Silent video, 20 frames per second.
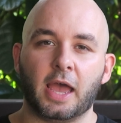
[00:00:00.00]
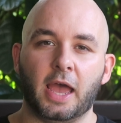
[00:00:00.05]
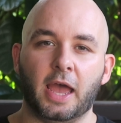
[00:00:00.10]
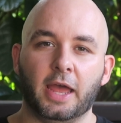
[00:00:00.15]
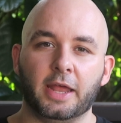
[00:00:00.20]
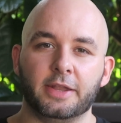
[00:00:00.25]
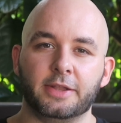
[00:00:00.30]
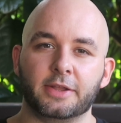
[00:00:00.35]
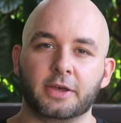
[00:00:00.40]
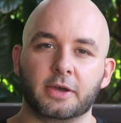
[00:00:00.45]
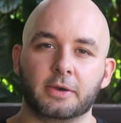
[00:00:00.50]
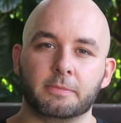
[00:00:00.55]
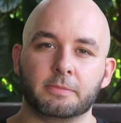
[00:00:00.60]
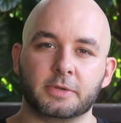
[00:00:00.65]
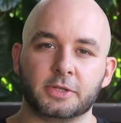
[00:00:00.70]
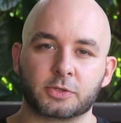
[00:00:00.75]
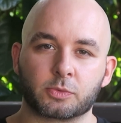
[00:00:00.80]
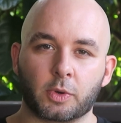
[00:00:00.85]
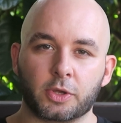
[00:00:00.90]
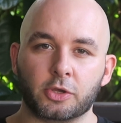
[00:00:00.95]
And
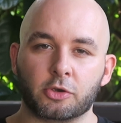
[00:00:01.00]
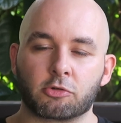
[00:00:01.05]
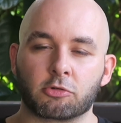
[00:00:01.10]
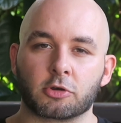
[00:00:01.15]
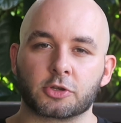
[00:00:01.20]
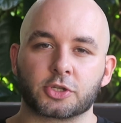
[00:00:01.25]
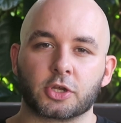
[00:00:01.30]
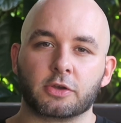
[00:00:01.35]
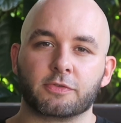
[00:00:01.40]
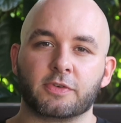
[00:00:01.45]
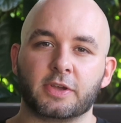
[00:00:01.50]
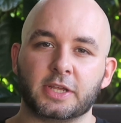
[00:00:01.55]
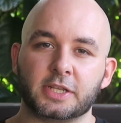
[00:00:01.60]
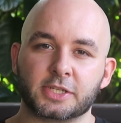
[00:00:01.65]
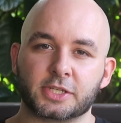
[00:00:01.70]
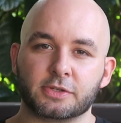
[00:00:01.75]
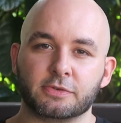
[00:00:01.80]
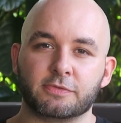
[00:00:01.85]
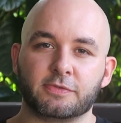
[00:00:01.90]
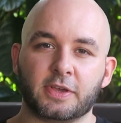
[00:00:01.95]
it's where you cross over
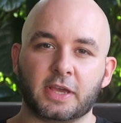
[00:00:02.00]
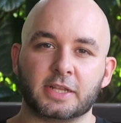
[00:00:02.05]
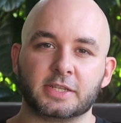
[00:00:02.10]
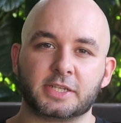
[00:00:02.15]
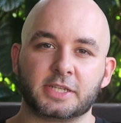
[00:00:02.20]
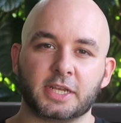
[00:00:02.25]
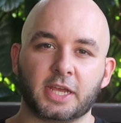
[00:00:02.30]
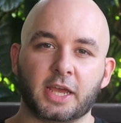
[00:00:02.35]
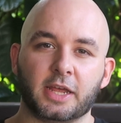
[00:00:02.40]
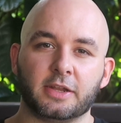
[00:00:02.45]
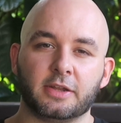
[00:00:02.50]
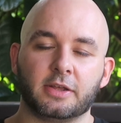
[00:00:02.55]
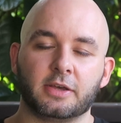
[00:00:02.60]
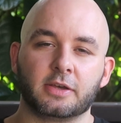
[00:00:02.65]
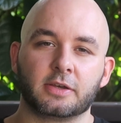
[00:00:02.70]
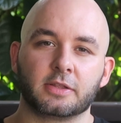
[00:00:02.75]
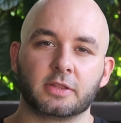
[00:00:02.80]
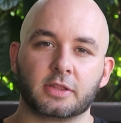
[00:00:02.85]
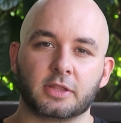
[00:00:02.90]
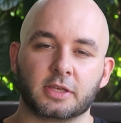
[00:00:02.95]
into Vientiane,
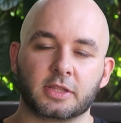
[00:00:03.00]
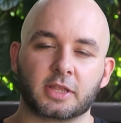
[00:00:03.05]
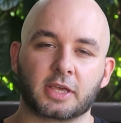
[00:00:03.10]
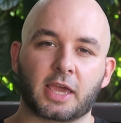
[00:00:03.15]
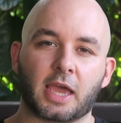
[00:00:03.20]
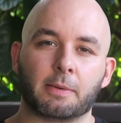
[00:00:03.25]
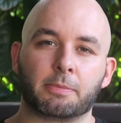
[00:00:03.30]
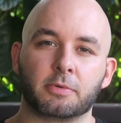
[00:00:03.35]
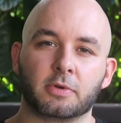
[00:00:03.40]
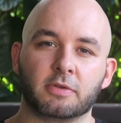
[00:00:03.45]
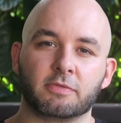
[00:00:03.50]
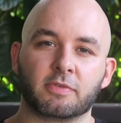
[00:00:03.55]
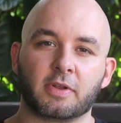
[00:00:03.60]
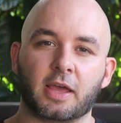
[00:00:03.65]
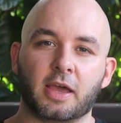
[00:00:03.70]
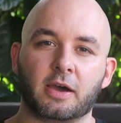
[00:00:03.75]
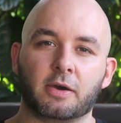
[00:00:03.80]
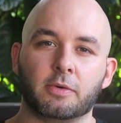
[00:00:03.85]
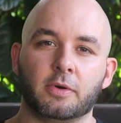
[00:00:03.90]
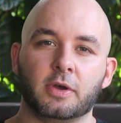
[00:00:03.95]
the capital of
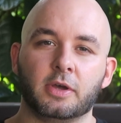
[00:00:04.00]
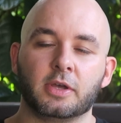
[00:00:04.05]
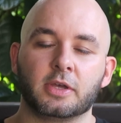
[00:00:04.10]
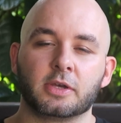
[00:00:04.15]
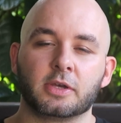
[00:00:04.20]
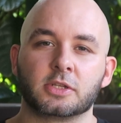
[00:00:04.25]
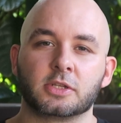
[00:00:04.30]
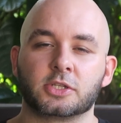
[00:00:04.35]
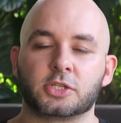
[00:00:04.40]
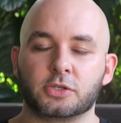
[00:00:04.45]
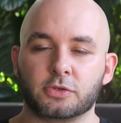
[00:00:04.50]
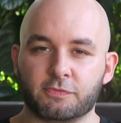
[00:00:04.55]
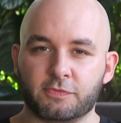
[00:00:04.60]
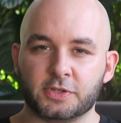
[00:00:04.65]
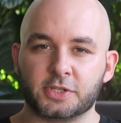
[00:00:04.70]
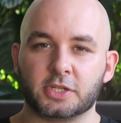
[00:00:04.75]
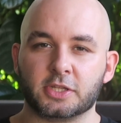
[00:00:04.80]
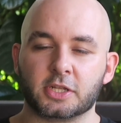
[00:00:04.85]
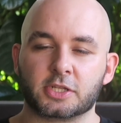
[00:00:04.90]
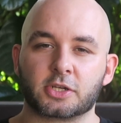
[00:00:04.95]
Laos, to
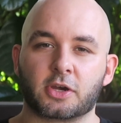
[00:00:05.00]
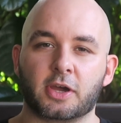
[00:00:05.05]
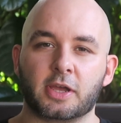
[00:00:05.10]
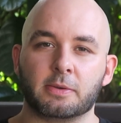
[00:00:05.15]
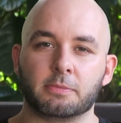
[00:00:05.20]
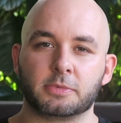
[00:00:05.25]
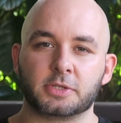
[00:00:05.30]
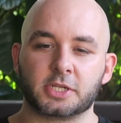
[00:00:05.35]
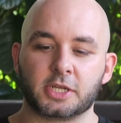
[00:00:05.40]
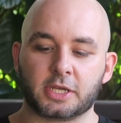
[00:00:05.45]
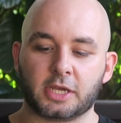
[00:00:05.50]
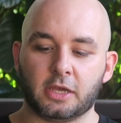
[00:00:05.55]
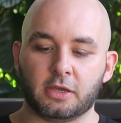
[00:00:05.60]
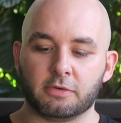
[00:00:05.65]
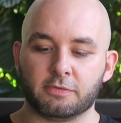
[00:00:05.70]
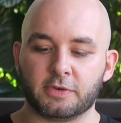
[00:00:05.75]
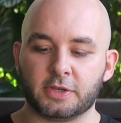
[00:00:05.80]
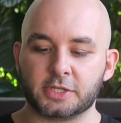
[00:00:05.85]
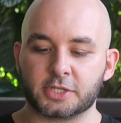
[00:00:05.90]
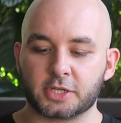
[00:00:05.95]
visit the Thai embassy and get
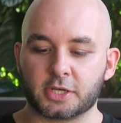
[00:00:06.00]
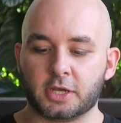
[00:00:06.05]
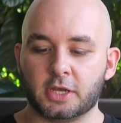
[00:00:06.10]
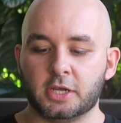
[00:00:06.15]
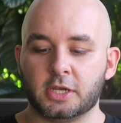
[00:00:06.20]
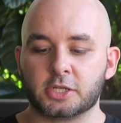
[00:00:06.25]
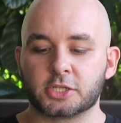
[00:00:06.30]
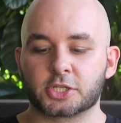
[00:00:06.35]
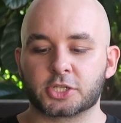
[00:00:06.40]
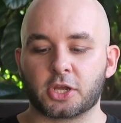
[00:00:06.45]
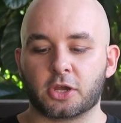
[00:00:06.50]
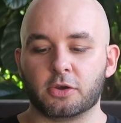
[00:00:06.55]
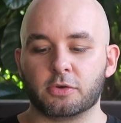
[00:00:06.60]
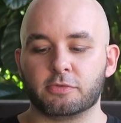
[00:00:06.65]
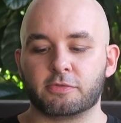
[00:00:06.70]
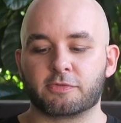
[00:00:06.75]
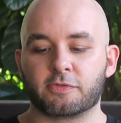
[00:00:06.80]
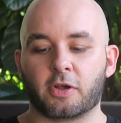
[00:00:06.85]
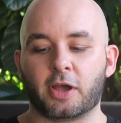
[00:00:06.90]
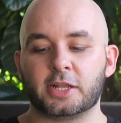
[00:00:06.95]
your visa.
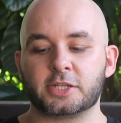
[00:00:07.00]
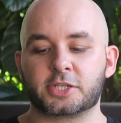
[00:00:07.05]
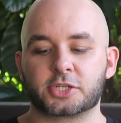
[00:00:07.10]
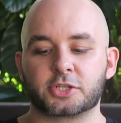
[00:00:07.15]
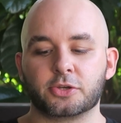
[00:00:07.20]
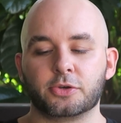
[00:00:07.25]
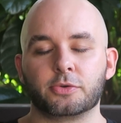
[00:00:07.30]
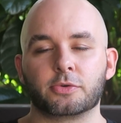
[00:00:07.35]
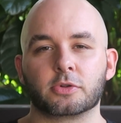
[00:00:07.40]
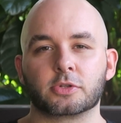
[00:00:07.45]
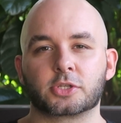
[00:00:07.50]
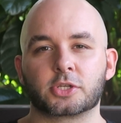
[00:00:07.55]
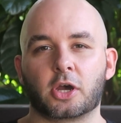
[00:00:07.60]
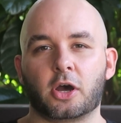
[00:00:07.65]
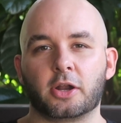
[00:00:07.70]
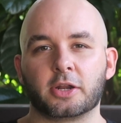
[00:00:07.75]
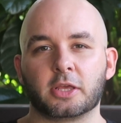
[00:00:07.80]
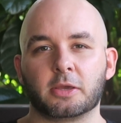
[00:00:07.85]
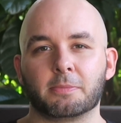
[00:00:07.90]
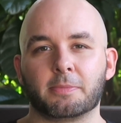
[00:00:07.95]
So flights to Udon
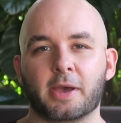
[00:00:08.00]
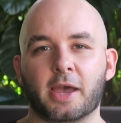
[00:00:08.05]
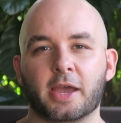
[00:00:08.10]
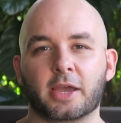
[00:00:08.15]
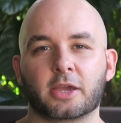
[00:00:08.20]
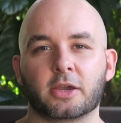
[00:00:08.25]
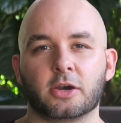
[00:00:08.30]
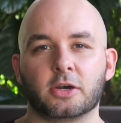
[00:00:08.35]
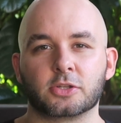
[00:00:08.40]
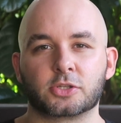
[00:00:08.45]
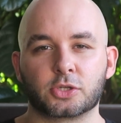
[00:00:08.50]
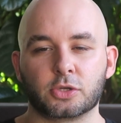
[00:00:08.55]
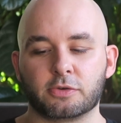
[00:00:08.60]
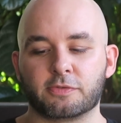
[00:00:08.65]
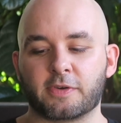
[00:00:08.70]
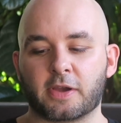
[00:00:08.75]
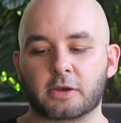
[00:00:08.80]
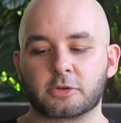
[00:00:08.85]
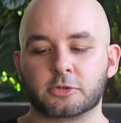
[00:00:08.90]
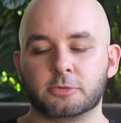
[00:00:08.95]
Thani and back are
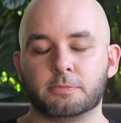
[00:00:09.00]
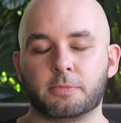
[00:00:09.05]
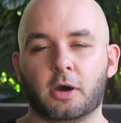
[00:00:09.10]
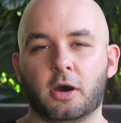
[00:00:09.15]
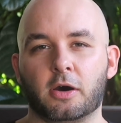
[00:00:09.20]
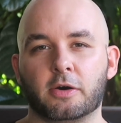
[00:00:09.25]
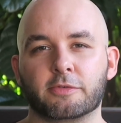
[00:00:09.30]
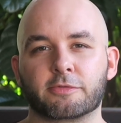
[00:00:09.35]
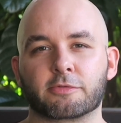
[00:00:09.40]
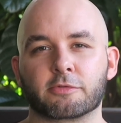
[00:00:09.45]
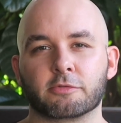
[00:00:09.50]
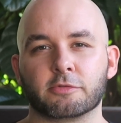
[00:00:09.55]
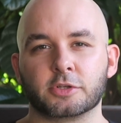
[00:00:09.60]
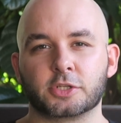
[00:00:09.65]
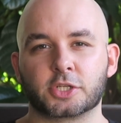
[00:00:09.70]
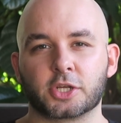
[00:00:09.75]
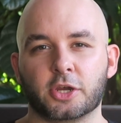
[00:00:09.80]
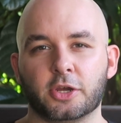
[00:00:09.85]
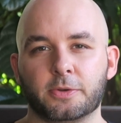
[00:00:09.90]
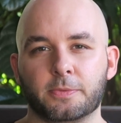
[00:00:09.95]
2,000 baht for a
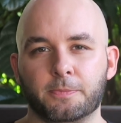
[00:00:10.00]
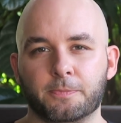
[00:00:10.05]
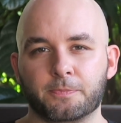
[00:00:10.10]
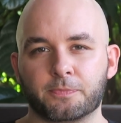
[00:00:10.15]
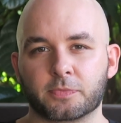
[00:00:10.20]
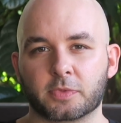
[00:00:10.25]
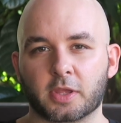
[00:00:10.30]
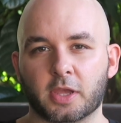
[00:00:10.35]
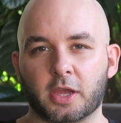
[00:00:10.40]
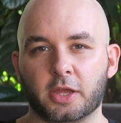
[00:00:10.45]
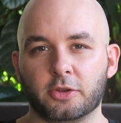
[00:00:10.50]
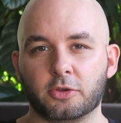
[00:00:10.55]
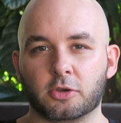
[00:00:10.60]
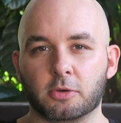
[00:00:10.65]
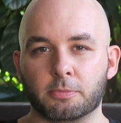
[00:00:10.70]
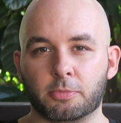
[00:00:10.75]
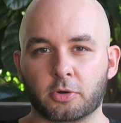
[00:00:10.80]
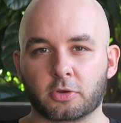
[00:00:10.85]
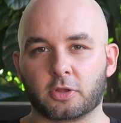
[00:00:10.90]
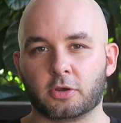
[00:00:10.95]
return, and you
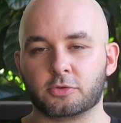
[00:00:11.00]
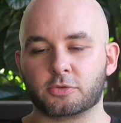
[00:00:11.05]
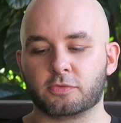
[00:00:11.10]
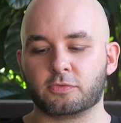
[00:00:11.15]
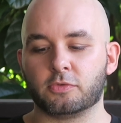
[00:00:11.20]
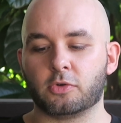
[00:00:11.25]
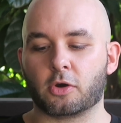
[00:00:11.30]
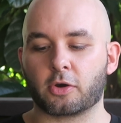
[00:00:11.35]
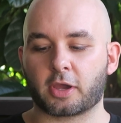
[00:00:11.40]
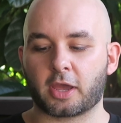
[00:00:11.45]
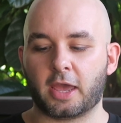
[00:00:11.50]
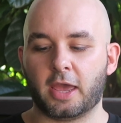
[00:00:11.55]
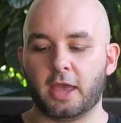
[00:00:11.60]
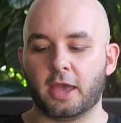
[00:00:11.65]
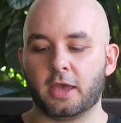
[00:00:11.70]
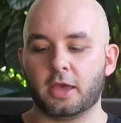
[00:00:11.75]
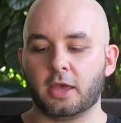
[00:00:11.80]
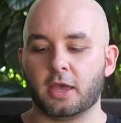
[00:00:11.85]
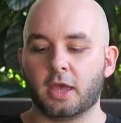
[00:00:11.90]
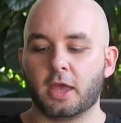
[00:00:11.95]
can book those with Nok
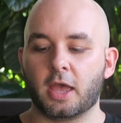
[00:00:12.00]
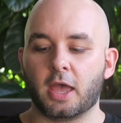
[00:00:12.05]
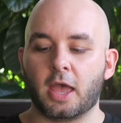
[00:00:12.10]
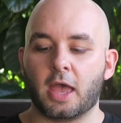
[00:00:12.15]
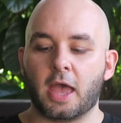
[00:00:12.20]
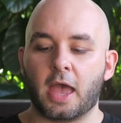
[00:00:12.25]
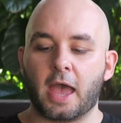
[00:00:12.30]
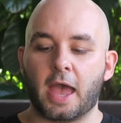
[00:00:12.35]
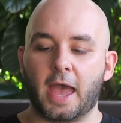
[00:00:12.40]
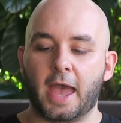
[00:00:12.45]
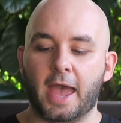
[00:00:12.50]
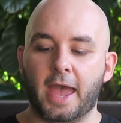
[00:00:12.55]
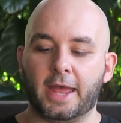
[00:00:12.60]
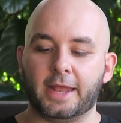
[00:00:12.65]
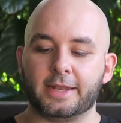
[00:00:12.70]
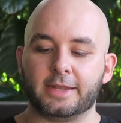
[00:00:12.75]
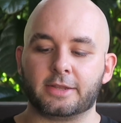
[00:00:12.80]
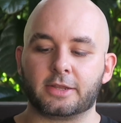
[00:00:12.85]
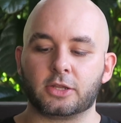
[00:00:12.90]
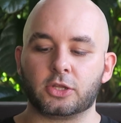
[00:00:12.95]
Air,
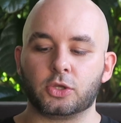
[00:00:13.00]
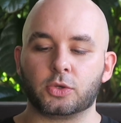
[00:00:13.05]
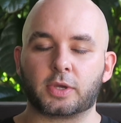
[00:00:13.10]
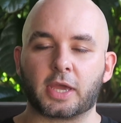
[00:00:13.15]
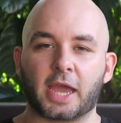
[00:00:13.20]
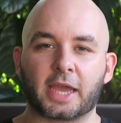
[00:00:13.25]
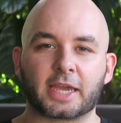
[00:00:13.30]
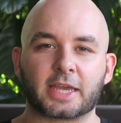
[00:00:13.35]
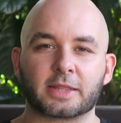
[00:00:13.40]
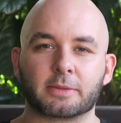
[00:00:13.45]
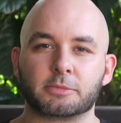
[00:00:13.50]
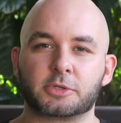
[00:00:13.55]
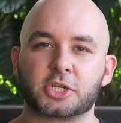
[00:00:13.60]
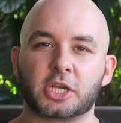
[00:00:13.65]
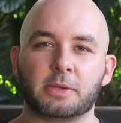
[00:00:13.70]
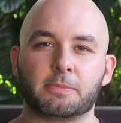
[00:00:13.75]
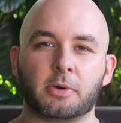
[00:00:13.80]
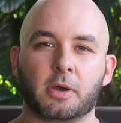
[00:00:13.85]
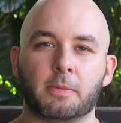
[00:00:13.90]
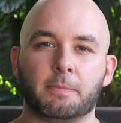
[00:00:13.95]
and you can get them
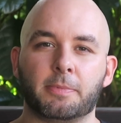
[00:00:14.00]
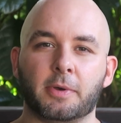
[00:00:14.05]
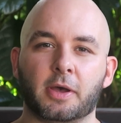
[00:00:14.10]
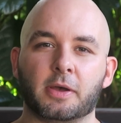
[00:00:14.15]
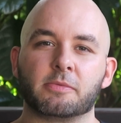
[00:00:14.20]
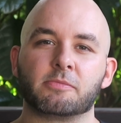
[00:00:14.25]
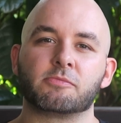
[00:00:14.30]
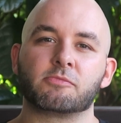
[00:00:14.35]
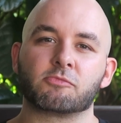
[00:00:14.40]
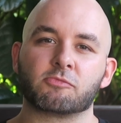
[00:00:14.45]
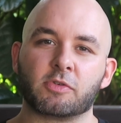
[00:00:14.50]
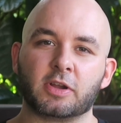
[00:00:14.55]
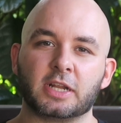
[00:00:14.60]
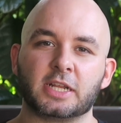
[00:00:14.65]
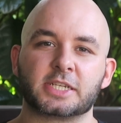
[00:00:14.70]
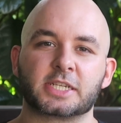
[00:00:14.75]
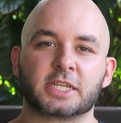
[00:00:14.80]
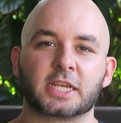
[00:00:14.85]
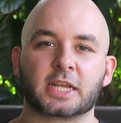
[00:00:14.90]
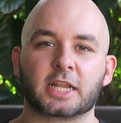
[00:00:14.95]
cheaper, but
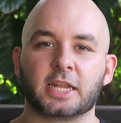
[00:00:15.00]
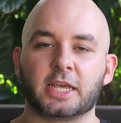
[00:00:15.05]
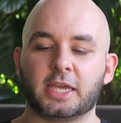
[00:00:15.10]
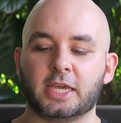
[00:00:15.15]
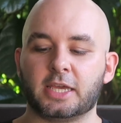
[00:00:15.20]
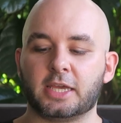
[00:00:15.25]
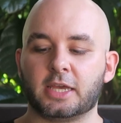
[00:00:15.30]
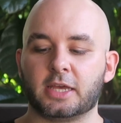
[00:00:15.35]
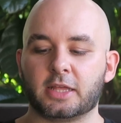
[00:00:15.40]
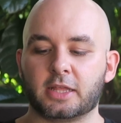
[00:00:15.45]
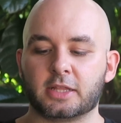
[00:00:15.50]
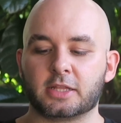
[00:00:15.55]
realistically